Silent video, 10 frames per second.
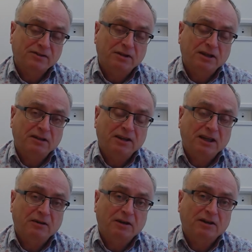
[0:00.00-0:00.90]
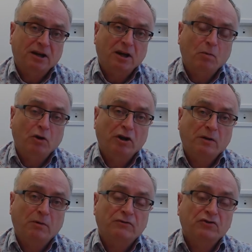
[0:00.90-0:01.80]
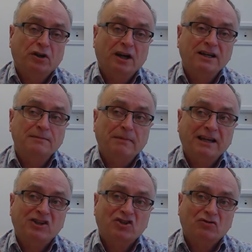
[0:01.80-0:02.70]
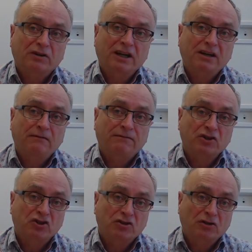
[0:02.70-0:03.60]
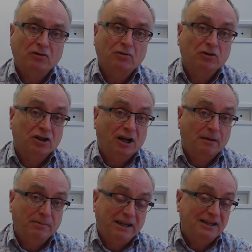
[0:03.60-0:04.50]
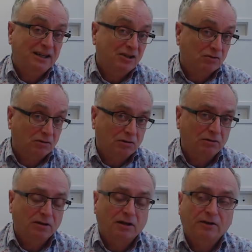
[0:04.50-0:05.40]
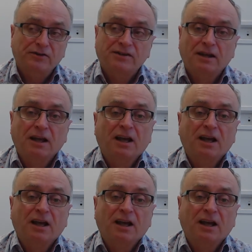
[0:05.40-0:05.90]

certainly in the area that I work in, we've tried to make screening for sugar or diabetes or glucose